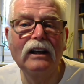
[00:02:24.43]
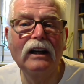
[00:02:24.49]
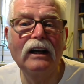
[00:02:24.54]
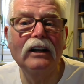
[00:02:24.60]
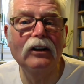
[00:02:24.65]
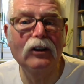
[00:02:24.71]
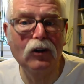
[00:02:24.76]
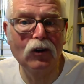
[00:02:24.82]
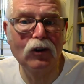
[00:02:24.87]

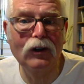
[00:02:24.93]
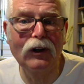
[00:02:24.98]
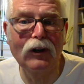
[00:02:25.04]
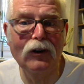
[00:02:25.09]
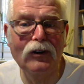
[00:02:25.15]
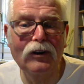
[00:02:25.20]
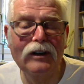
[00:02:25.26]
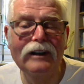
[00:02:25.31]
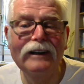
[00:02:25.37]
and good
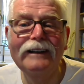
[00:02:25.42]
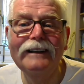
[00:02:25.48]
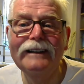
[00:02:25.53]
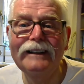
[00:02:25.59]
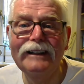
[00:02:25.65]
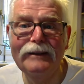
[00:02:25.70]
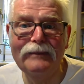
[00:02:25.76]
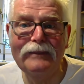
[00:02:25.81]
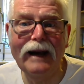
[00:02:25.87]
luck.
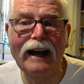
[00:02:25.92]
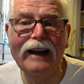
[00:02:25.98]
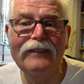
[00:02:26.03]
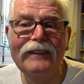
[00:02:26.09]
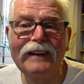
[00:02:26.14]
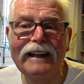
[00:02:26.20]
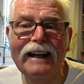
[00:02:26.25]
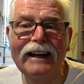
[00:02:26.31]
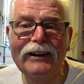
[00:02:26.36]
And bye
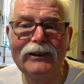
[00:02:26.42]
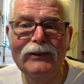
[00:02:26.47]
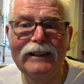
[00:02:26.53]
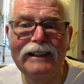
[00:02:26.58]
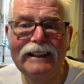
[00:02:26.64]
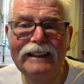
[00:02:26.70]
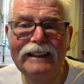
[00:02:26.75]
for now.